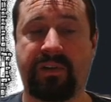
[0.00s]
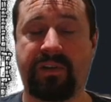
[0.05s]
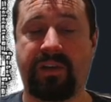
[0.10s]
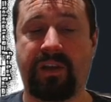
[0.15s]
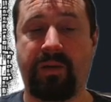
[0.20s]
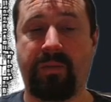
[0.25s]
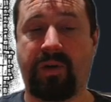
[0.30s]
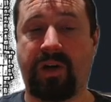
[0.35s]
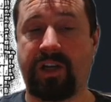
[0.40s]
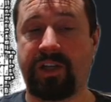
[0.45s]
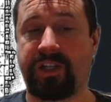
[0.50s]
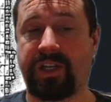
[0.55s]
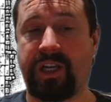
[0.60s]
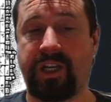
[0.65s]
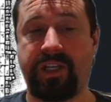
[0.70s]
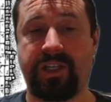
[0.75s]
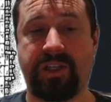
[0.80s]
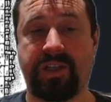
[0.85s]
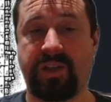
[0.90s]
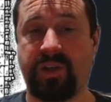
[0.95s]
You might
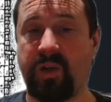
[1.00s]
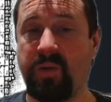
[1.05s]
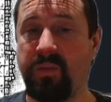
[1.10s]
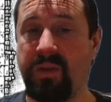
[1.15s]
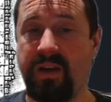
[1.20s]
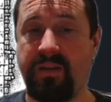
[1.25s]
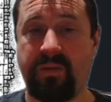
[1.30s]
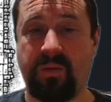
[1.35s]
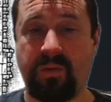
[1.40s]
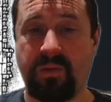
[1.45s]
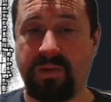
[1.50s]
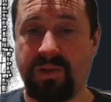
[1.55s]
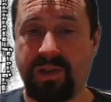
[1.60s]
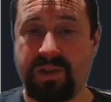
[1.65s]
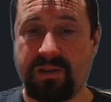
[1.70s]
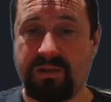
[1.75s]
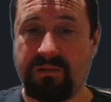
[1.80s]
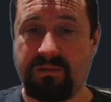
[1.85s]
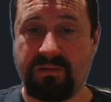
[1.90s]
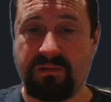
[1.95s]
change your zoom
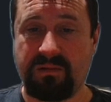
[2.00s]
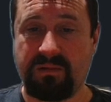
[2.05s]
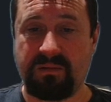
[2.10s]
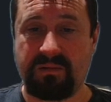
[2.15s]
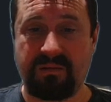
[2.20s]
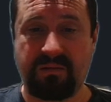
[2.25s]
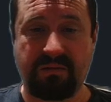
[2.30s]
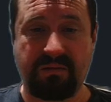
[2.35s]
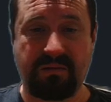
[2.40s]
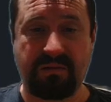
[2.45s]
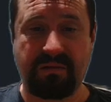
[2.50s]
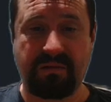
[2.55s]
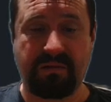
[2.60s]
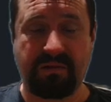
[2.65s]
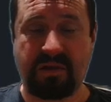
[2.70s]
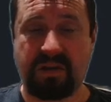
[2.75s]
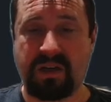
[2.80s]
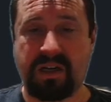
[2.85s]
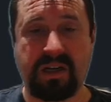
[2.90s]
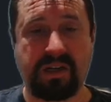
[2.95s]
levels. All right,